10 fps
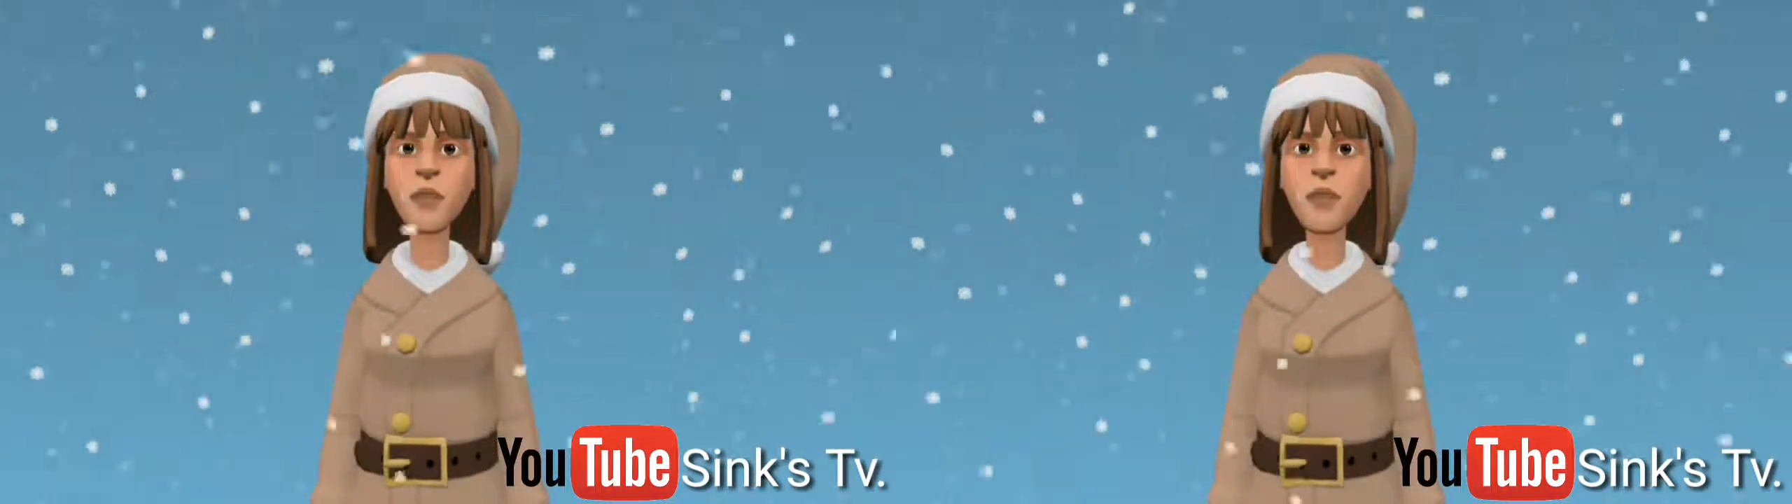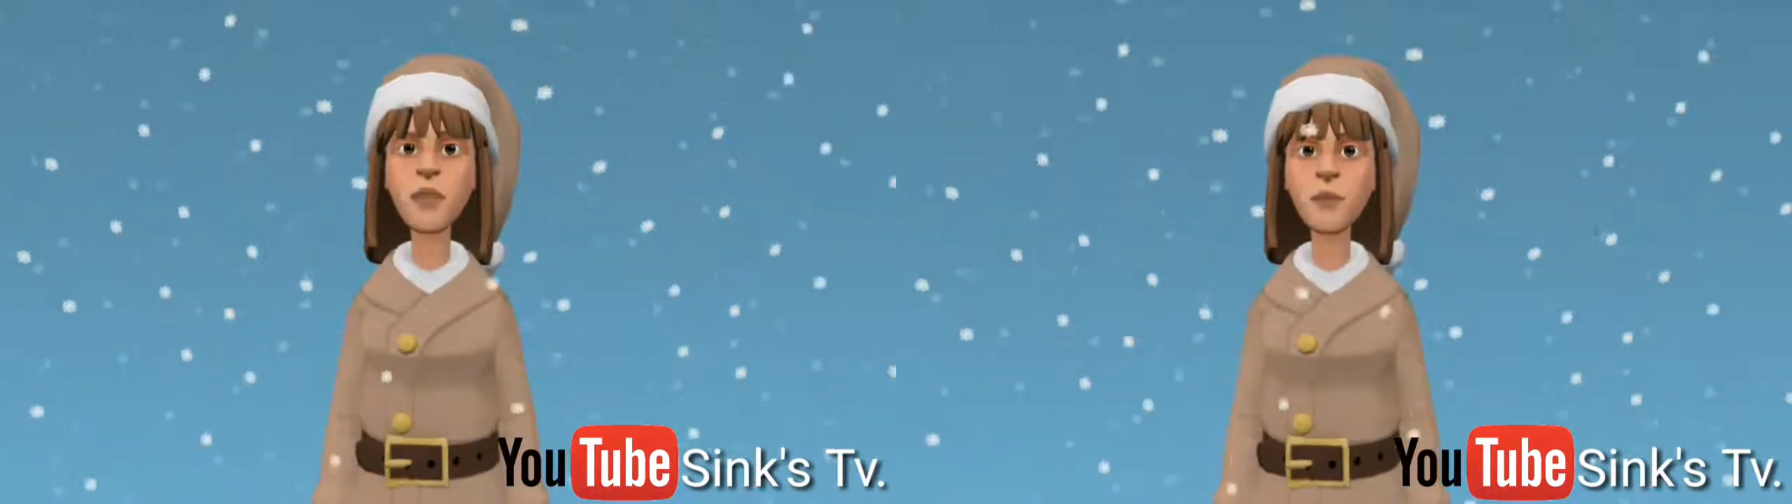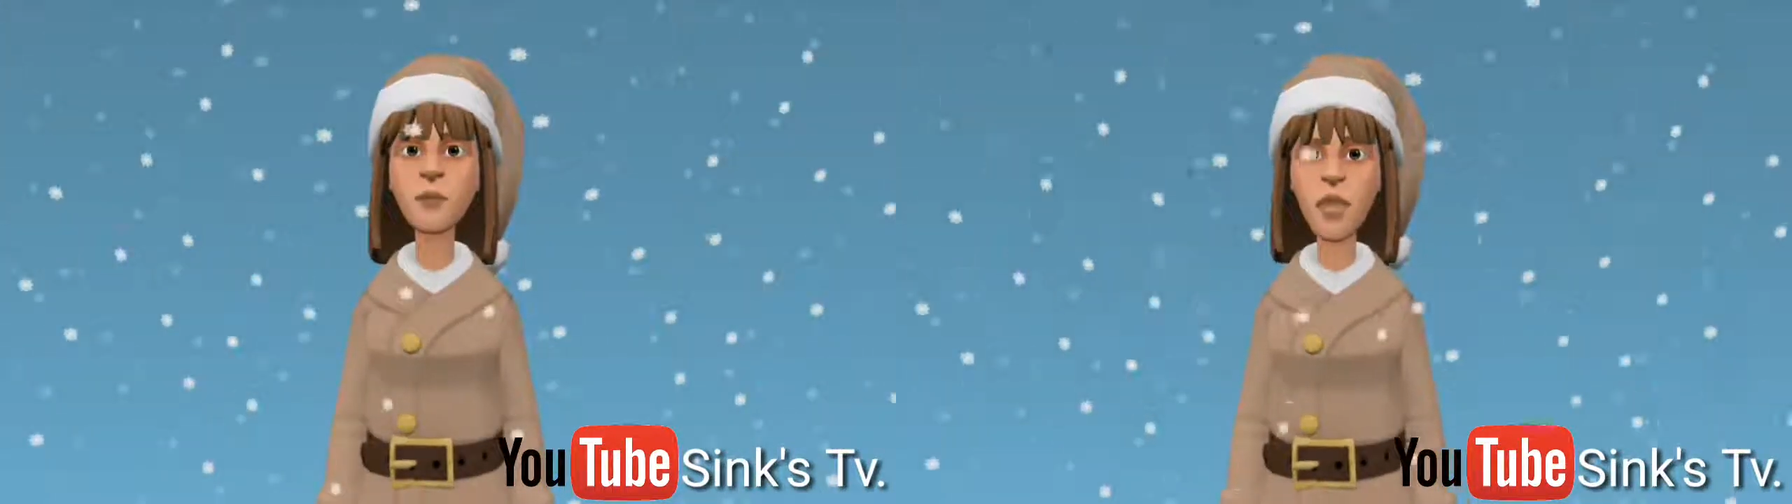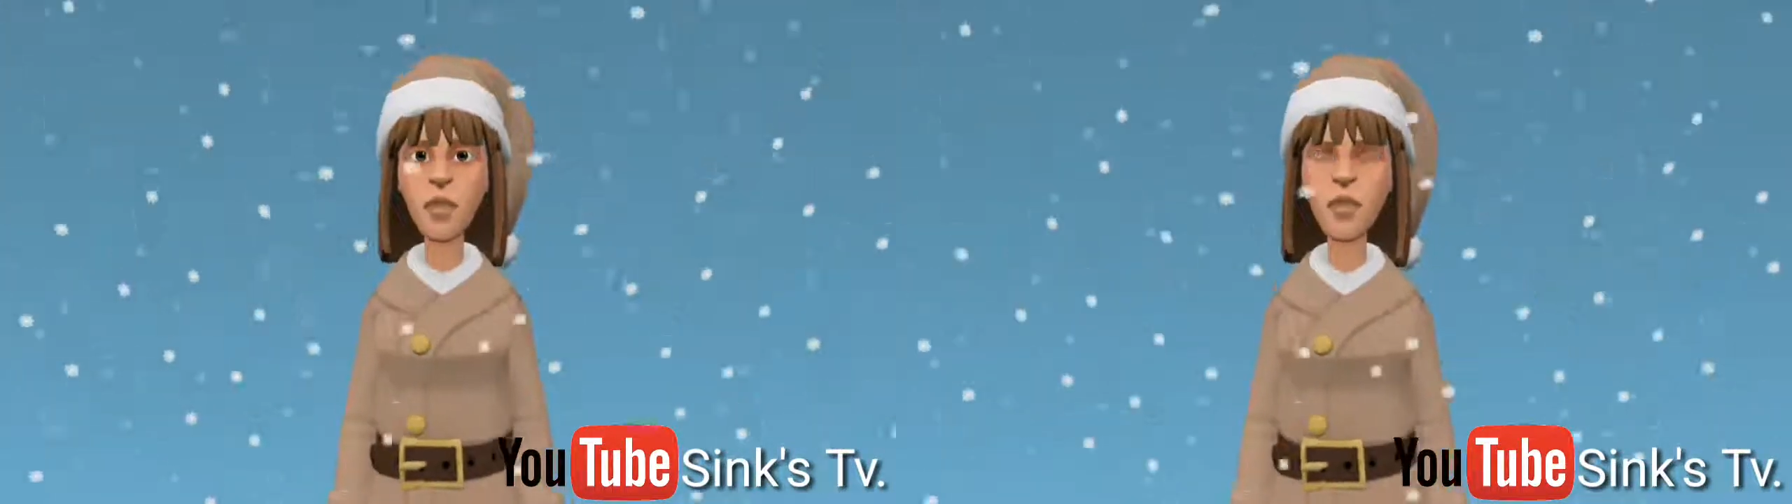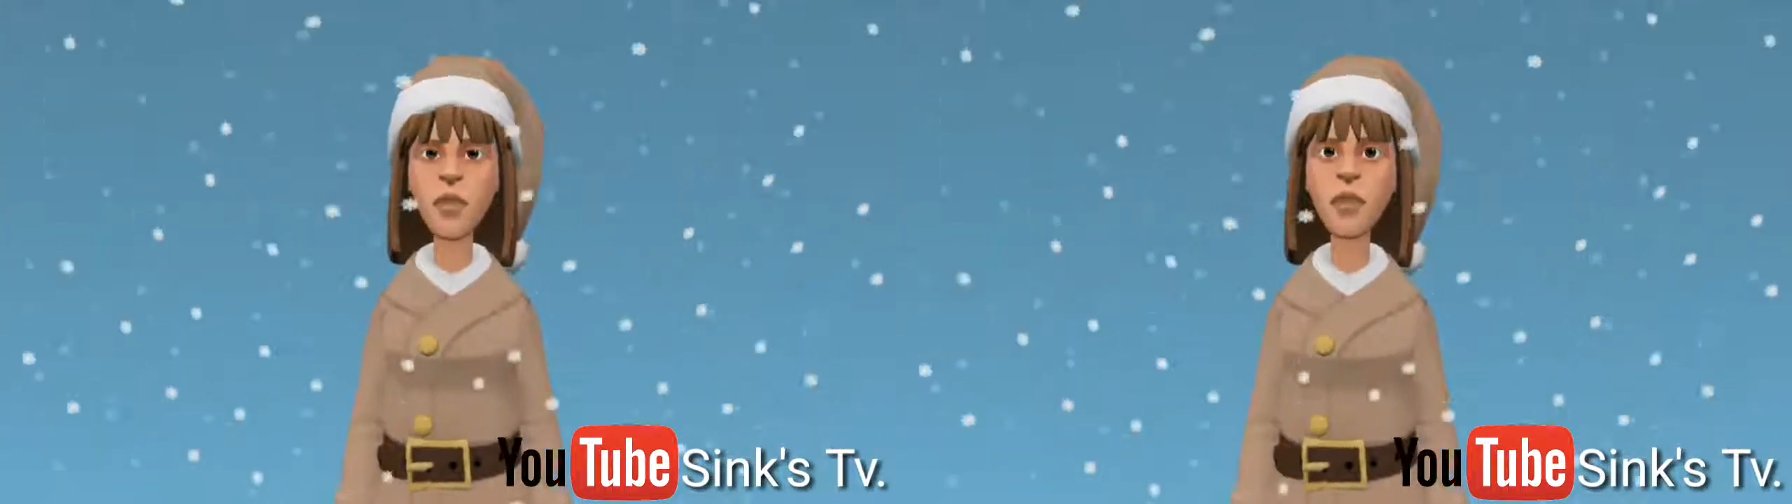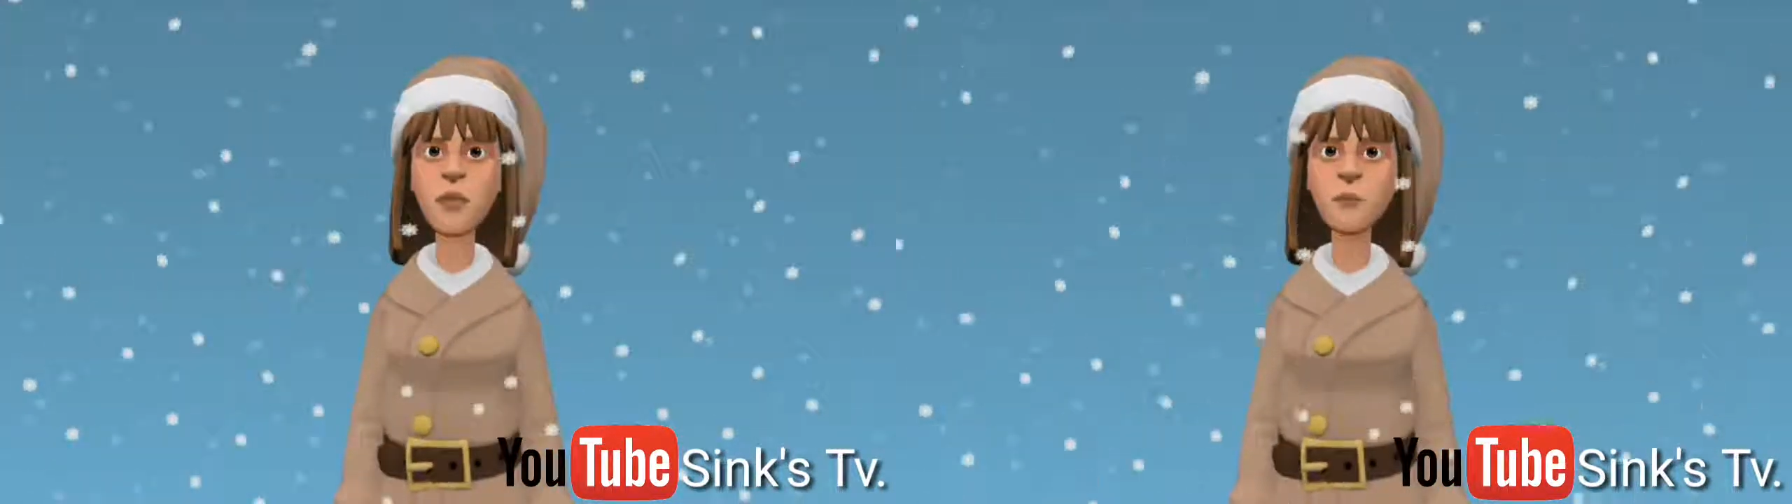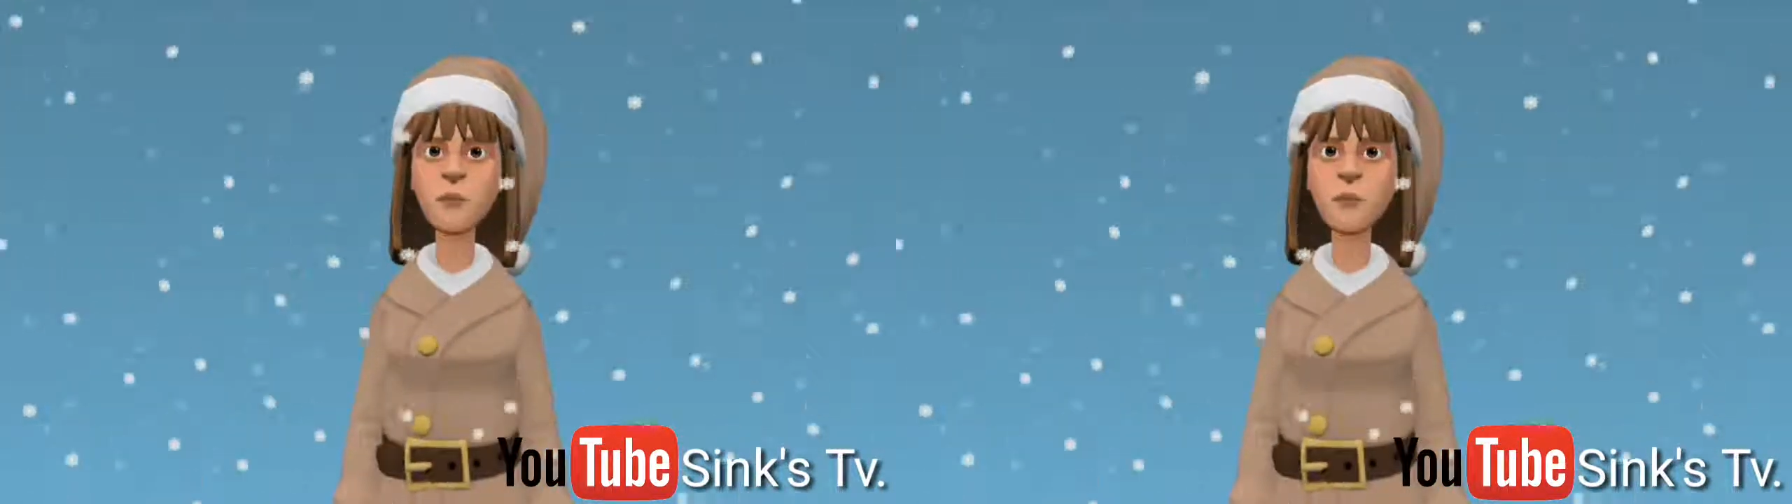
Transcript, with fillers: and Happy New Year.